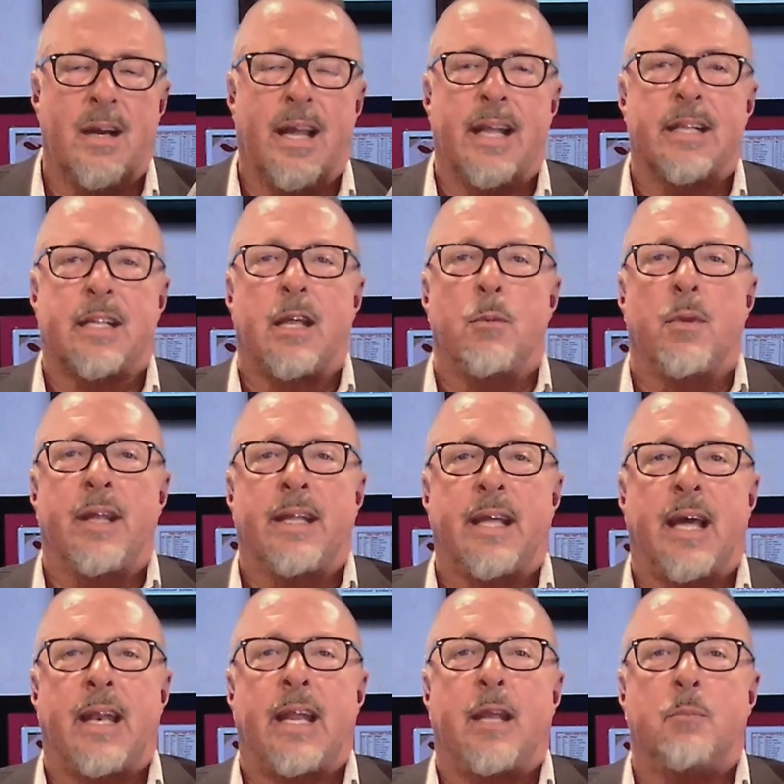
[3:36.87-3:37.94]
And can we
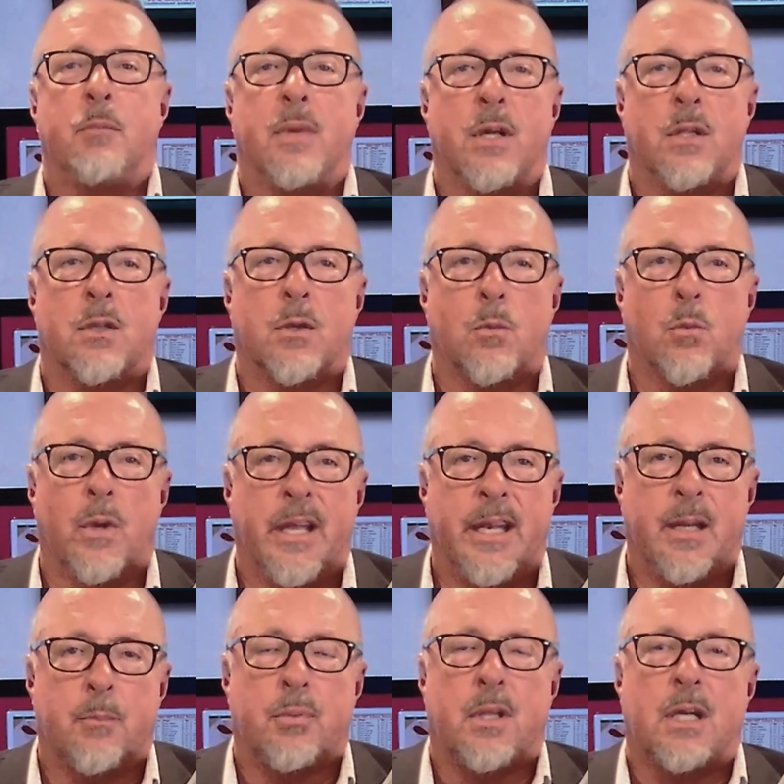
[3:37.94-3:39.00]
get a Miller win
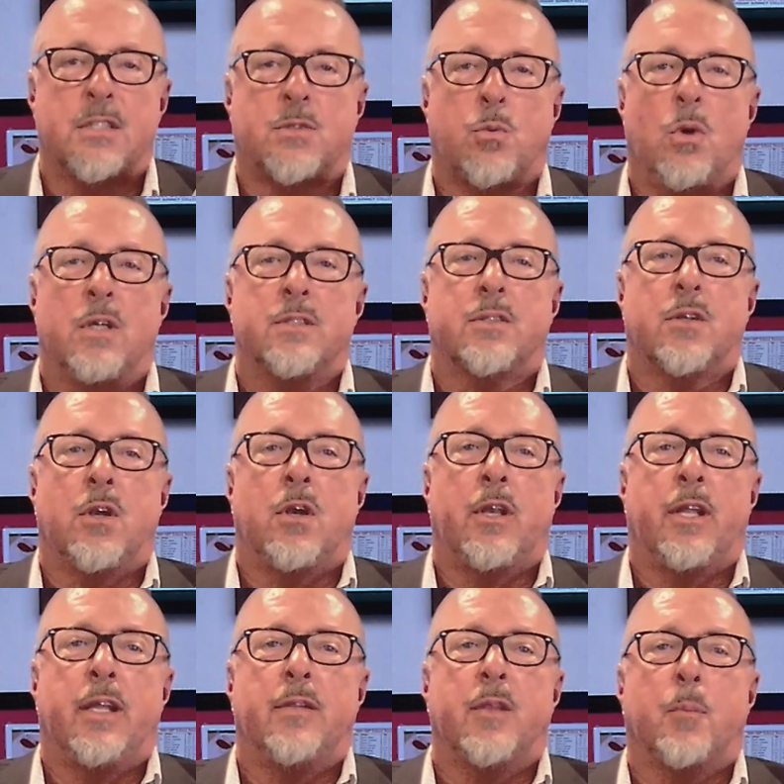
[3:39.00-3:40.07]
at plus
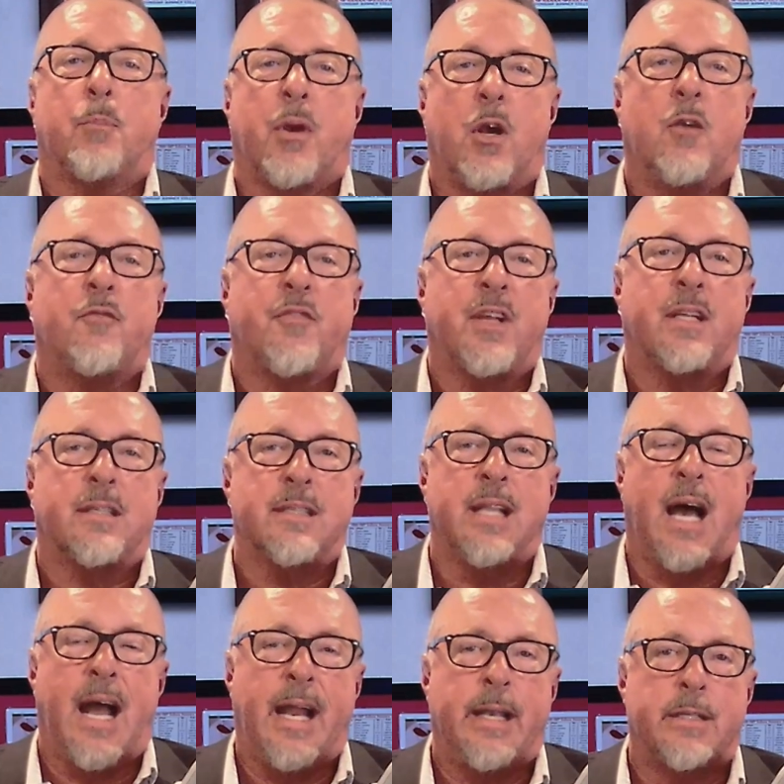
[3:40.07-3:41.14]
130 and the perfect
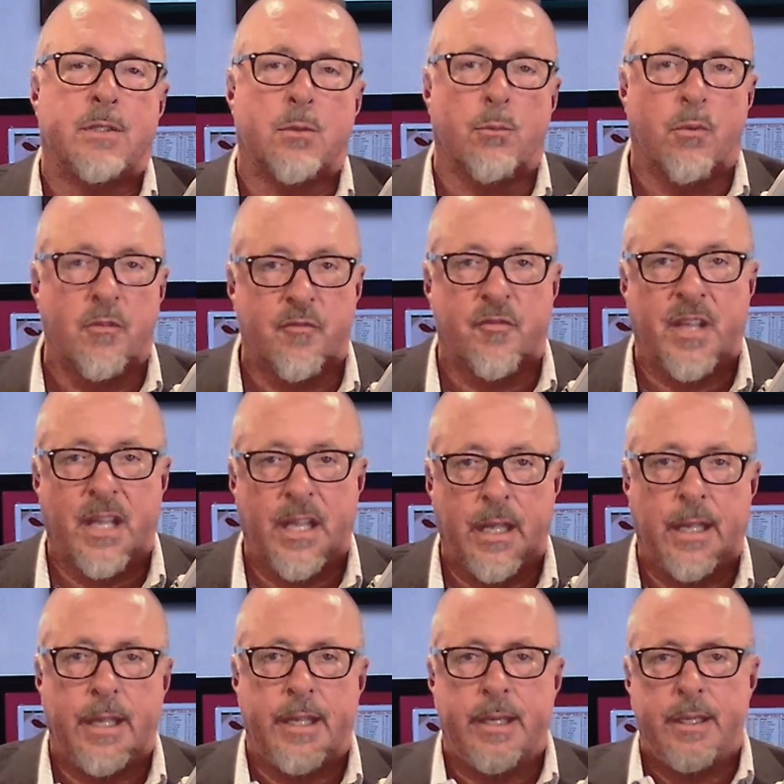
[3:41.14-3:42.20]
night at the
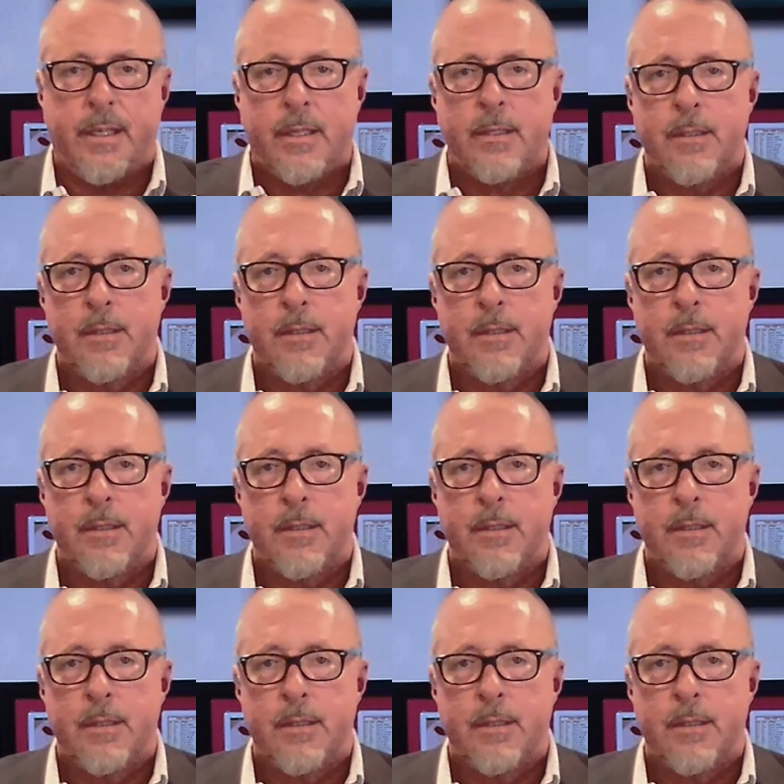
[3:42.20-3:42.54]
Ravine?